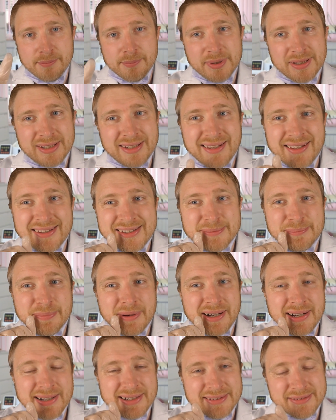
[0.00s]
But it's
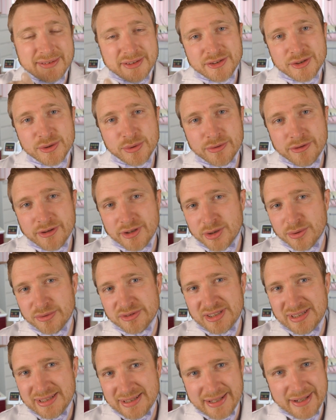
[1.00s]
behind the tooth that you
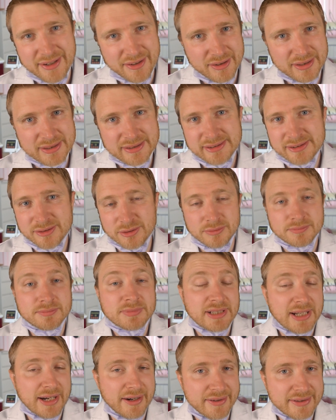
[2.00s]
see caries,
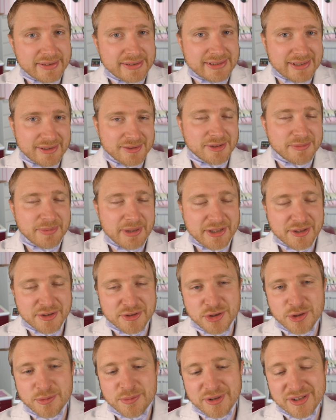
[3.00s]
and depending
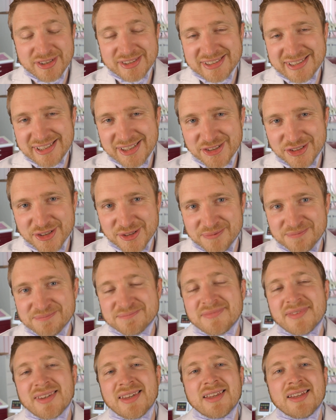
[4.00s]
on your pronunciation,
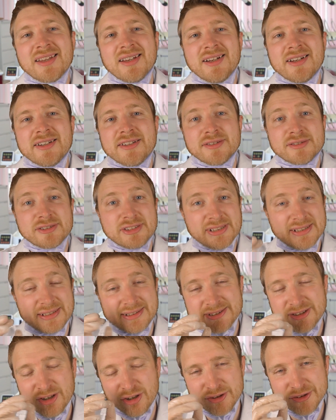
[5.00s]
you'll
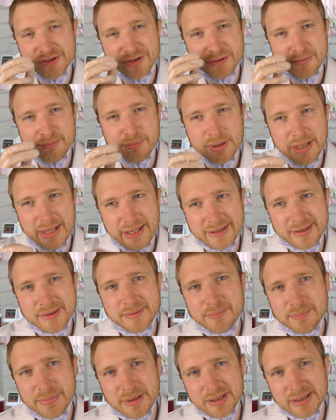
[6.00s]
see tartar and plaque
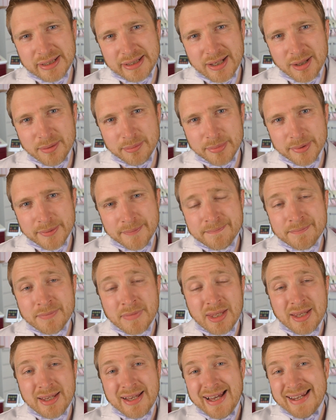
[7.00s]
building up.
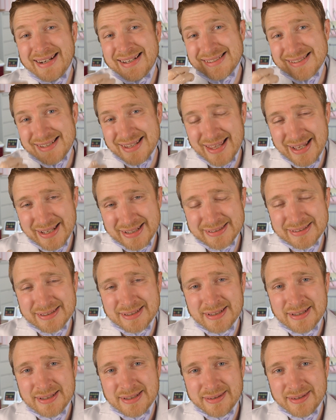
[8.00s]
And it's
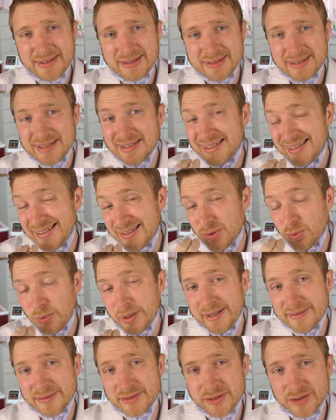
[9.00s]
that can eat
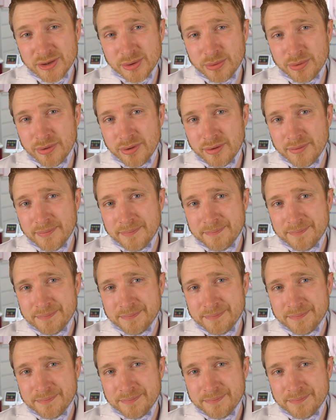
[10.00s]
away the tooth.